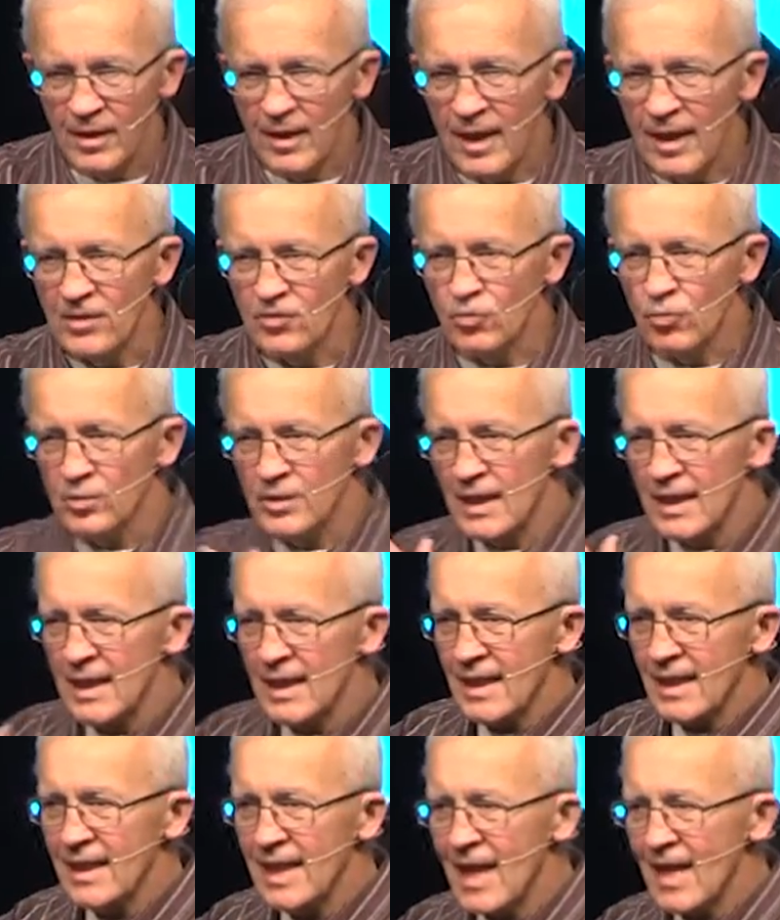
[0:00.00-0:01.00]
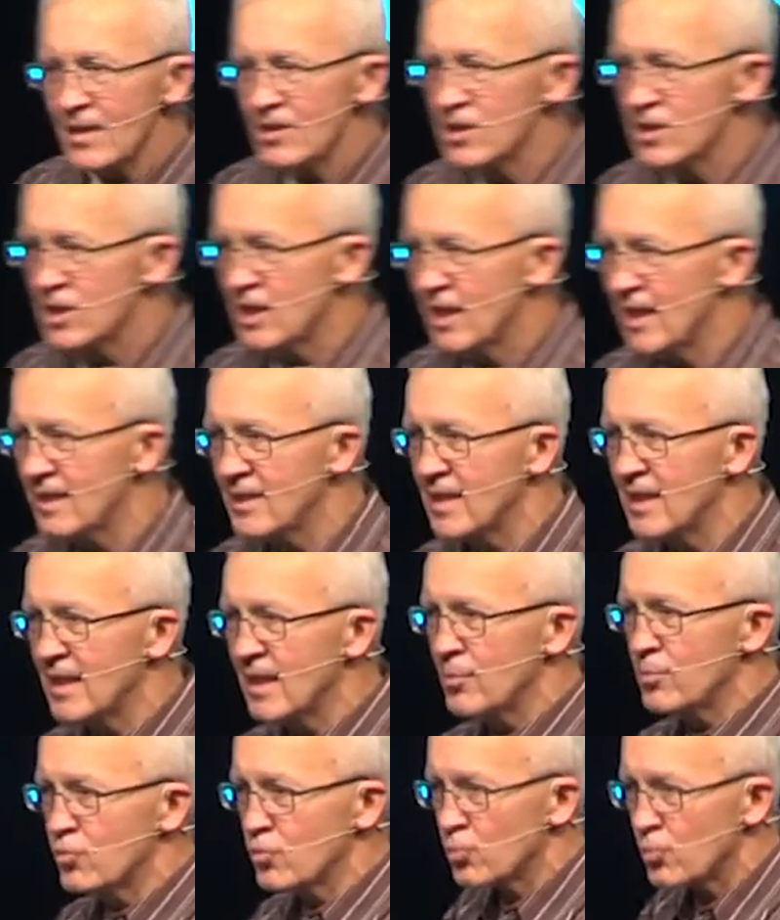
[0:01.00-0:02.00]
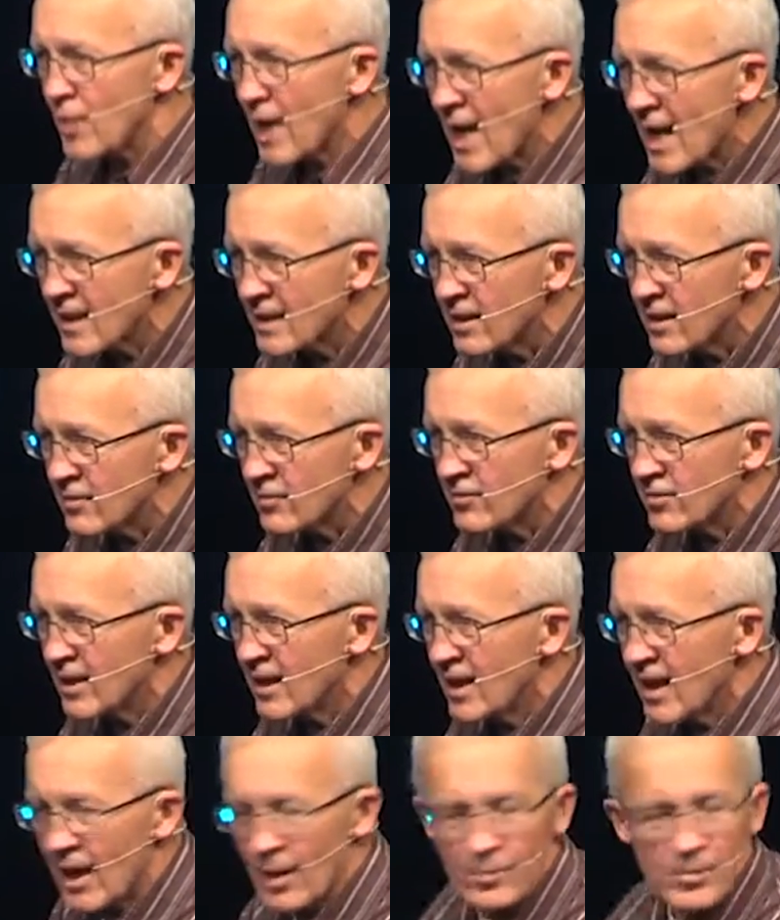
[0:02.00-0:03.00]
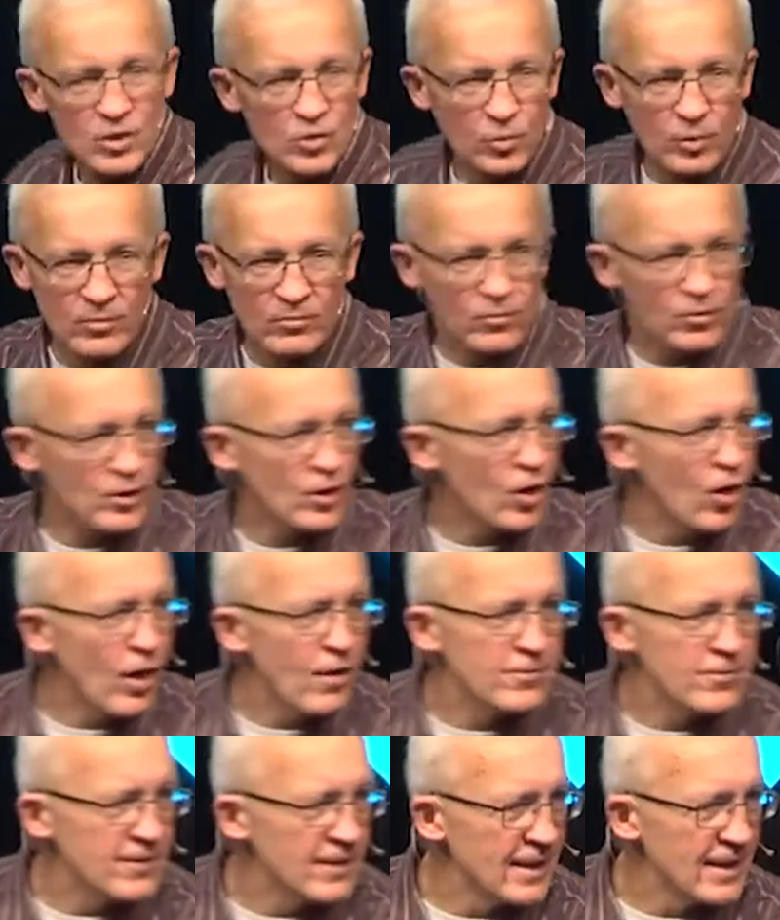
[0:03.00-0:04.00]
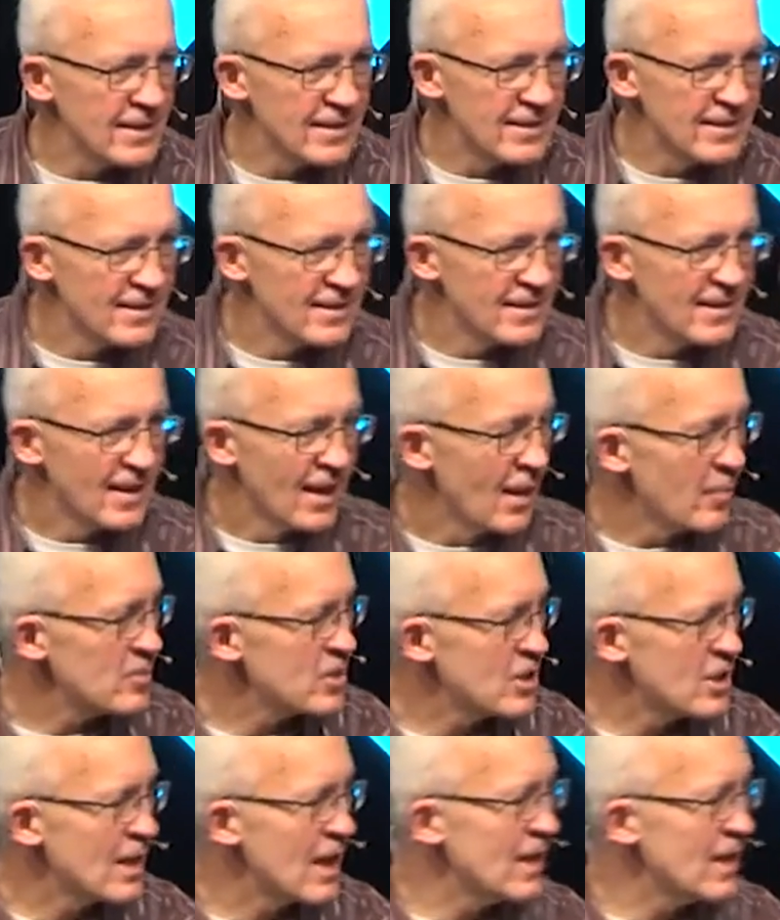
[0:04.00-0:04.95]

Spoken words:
And so to get a college kid to keep track of how much went for coffee, how much did I